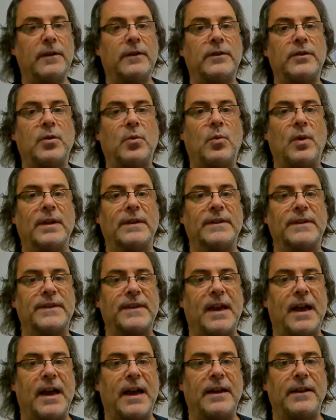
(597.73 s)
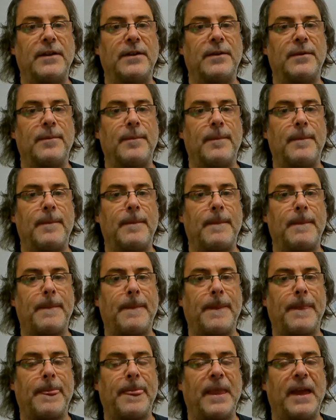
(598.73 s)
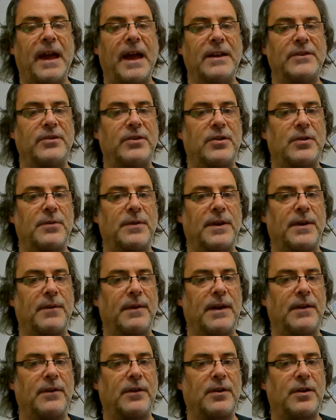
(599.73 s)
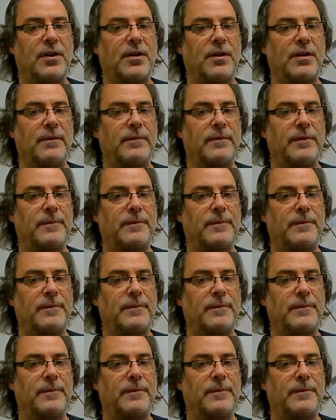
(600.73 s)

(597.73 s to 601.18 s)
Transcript: to one side as you're going around a curve.